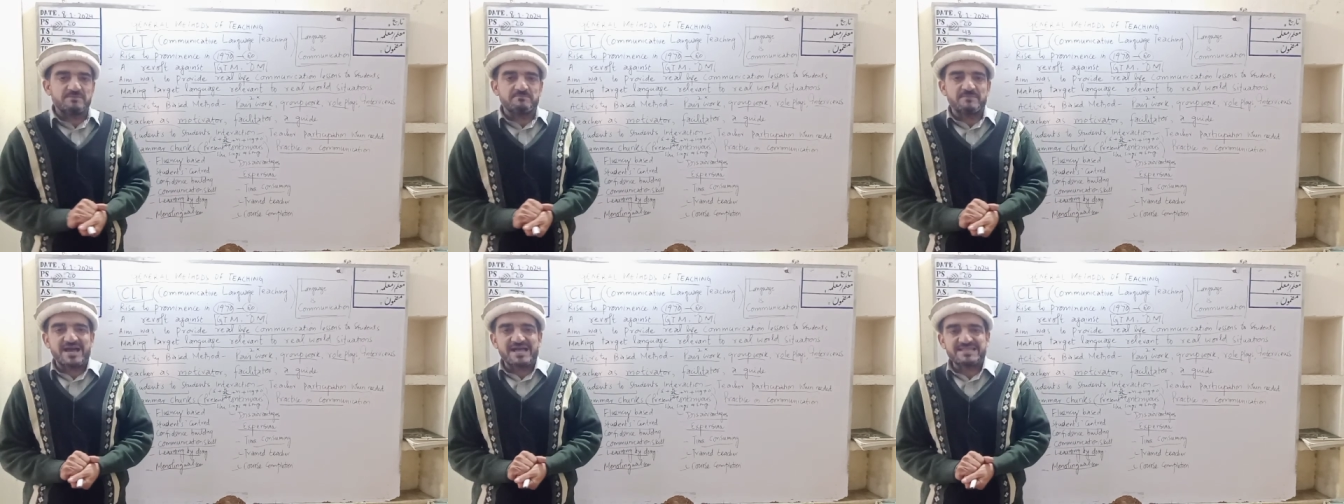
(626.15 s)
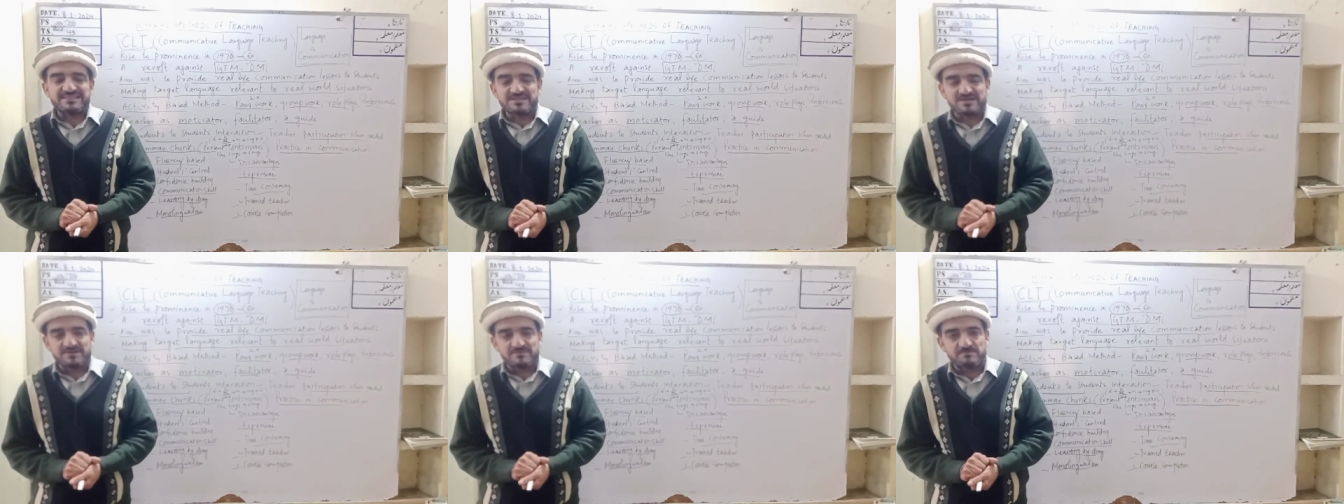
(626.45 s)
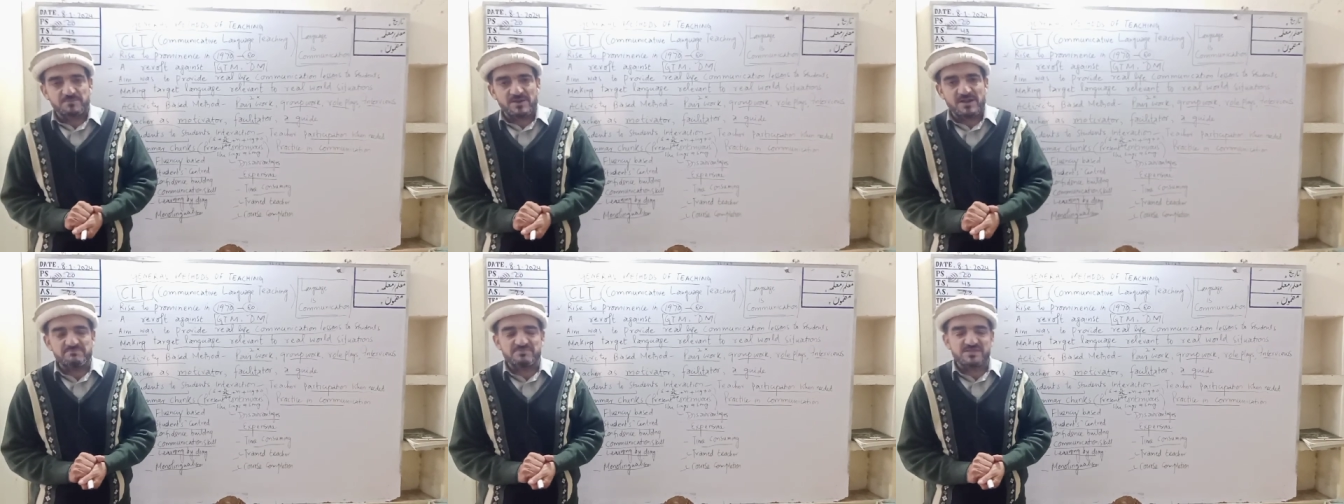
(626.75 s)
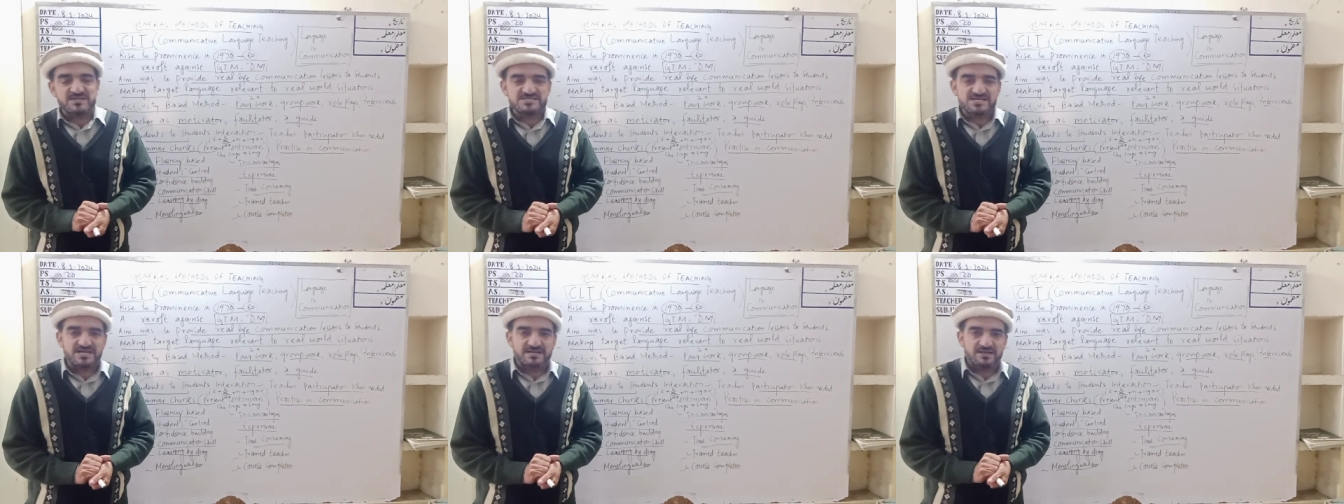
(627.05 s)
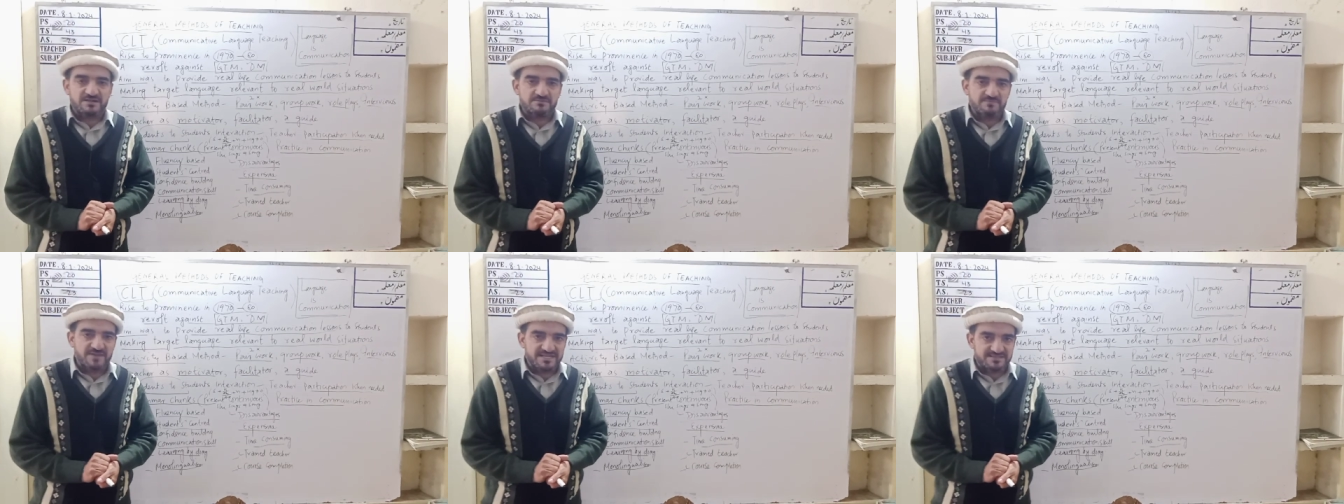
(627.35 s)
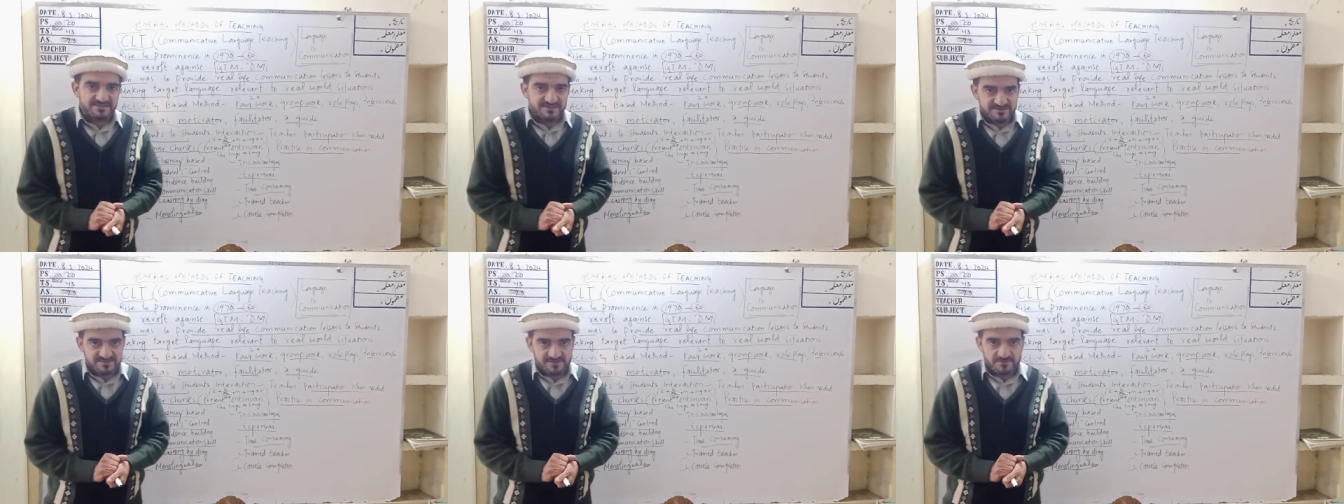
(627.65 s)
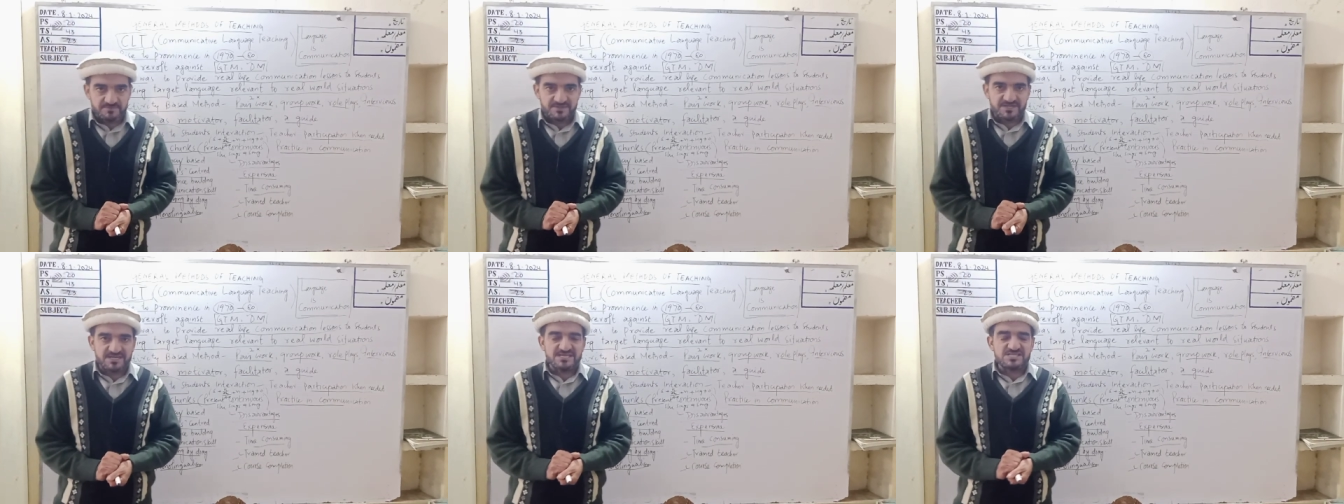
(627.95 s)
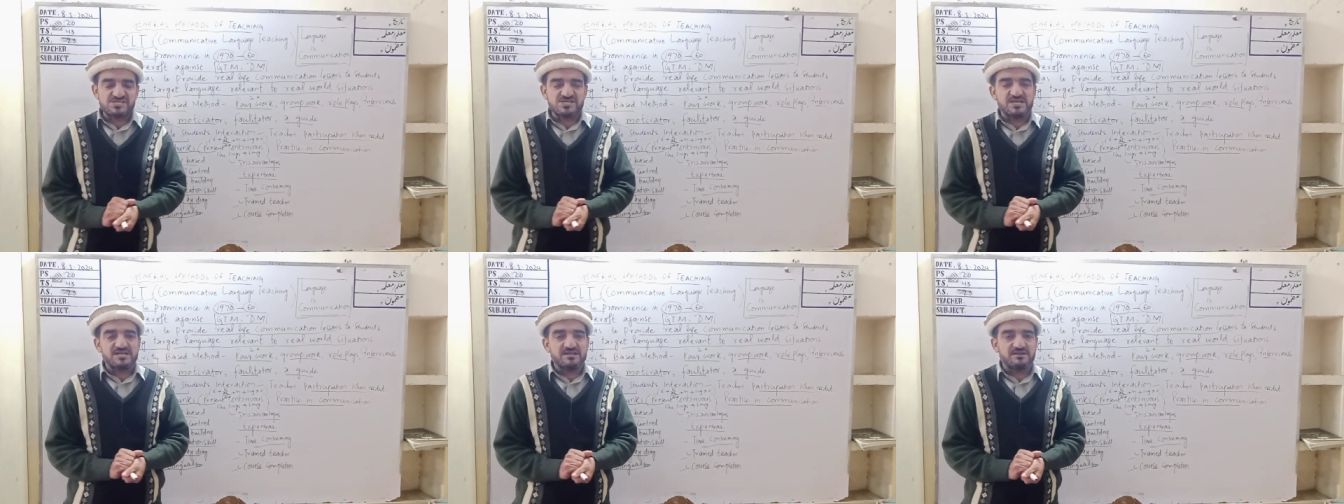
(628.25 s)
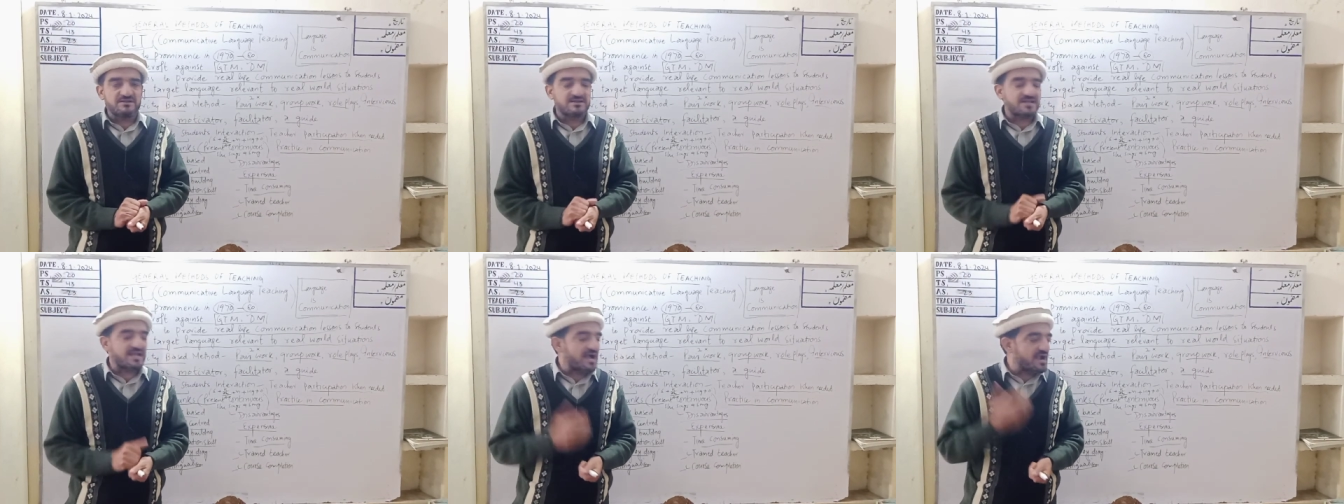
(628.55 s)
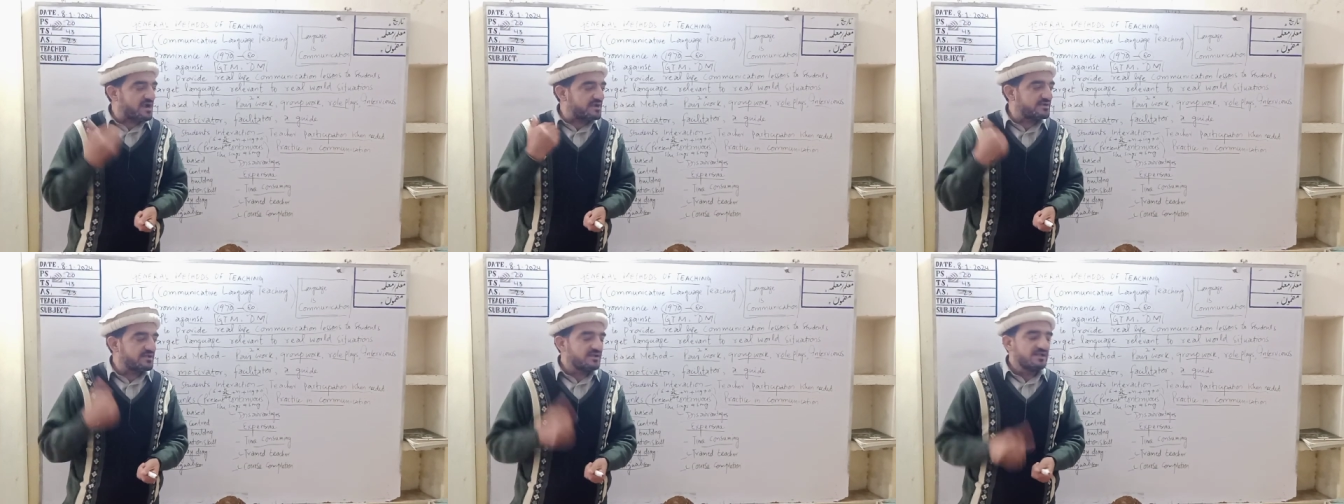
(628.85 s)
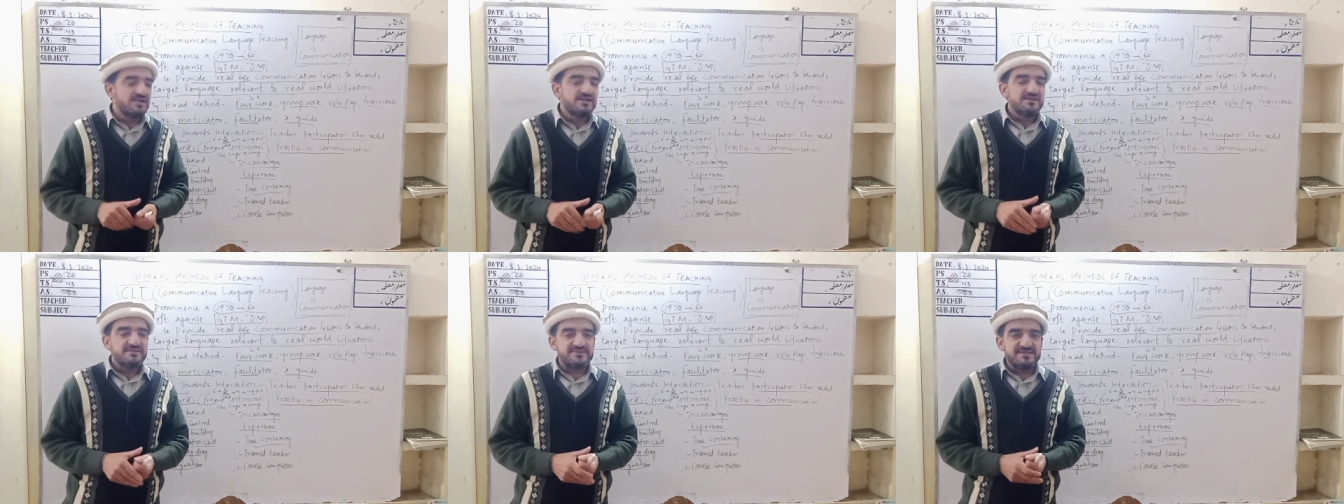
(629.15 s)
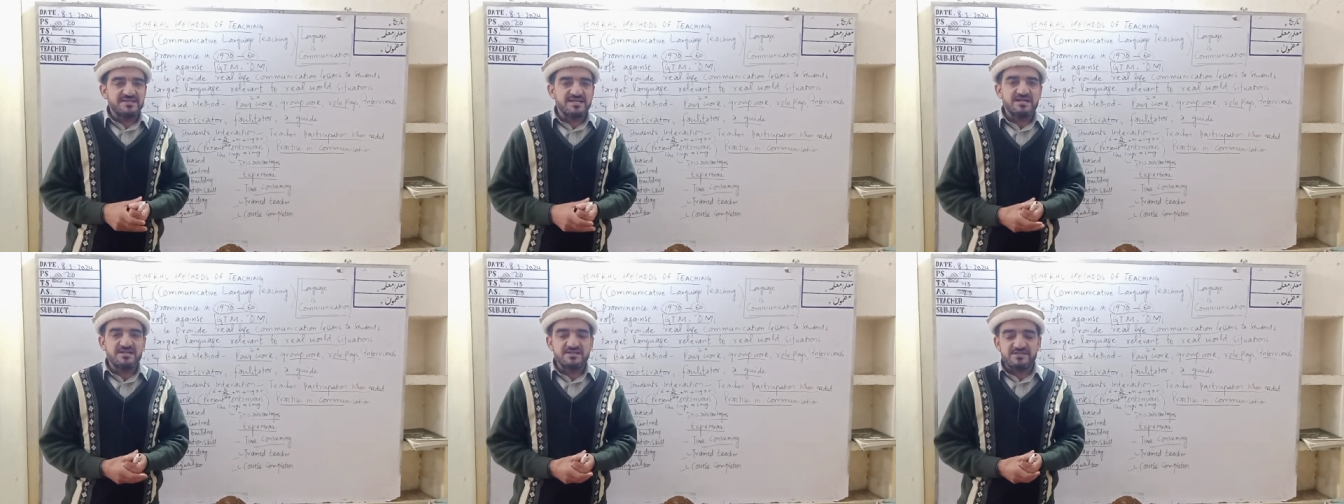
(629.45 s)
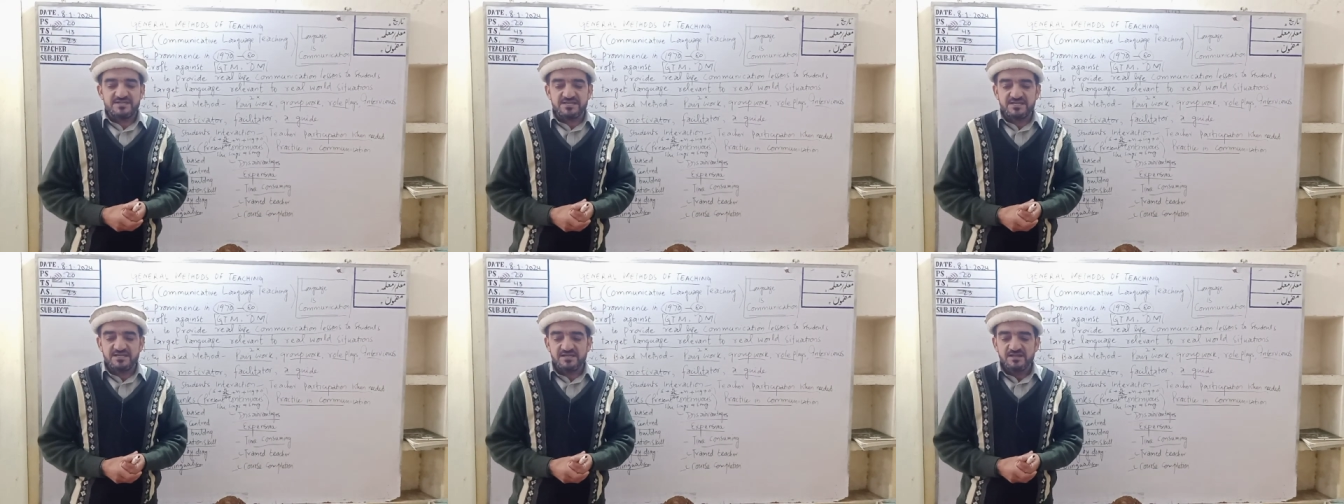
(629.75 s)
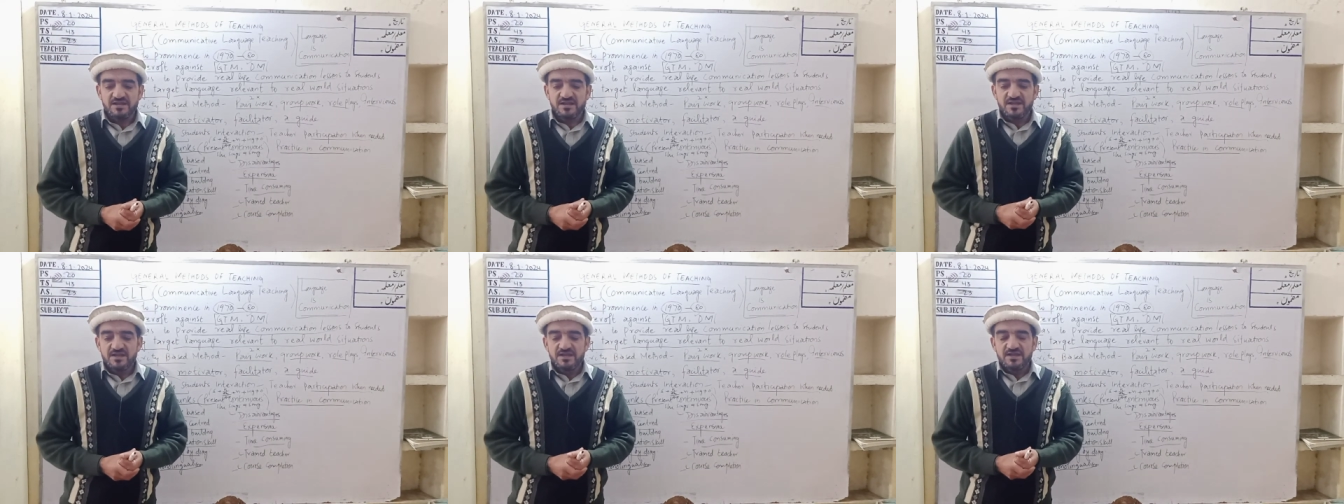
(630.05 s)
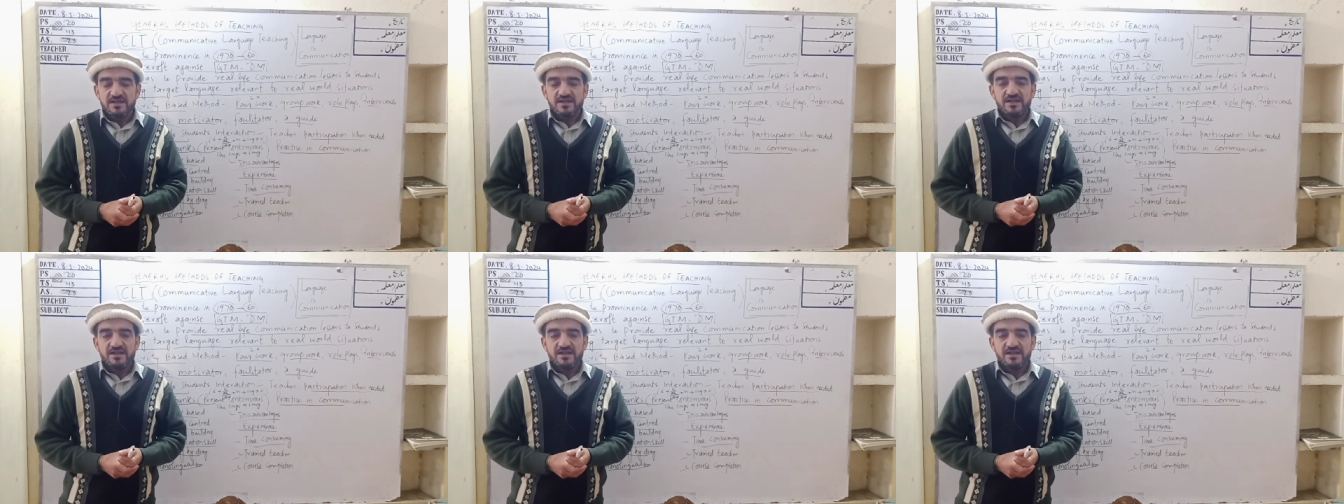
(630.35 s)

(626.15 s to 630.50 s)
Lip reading: methods from the general methods of teaching called CLT.